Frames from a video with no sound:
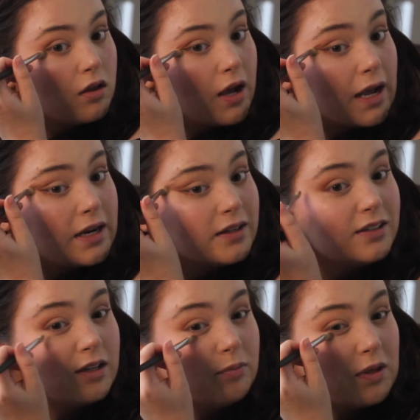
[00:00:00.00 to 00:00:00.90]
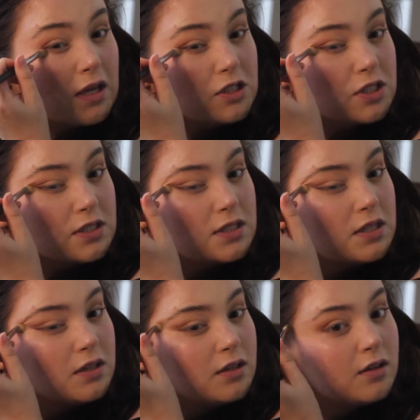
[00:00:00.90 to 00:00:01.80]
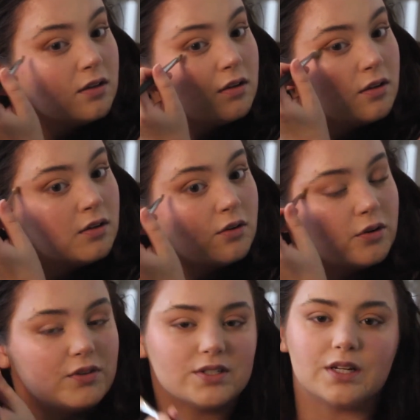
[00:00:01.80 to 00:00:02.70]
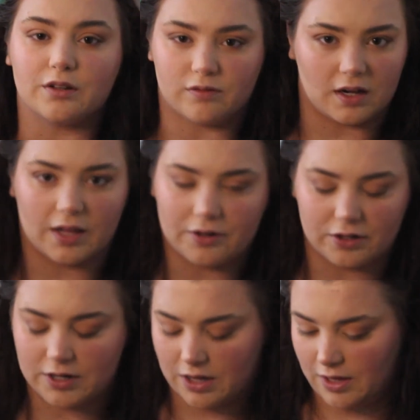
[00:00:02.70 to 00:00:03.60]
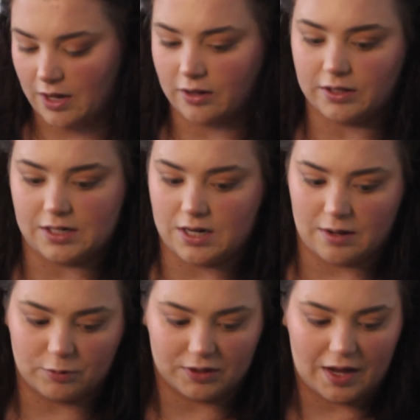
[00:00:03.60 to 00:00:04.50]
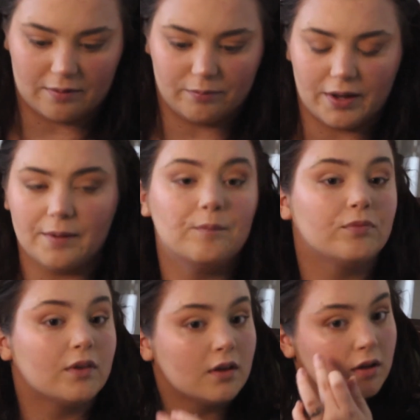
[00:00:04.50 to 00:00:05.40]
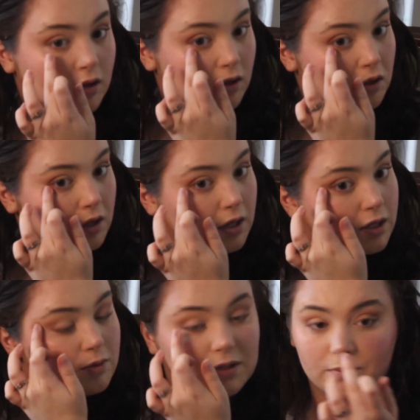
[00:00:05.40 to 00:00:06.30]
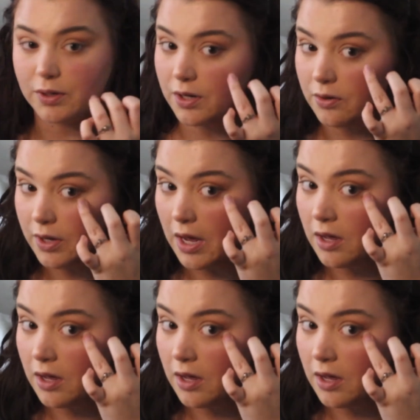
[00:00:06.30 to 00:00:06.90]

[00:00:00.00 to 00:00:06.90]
I kind of clean up the edges, or if there's any fallout or anything, I'll clean it up with that, but I think we did pretty okay.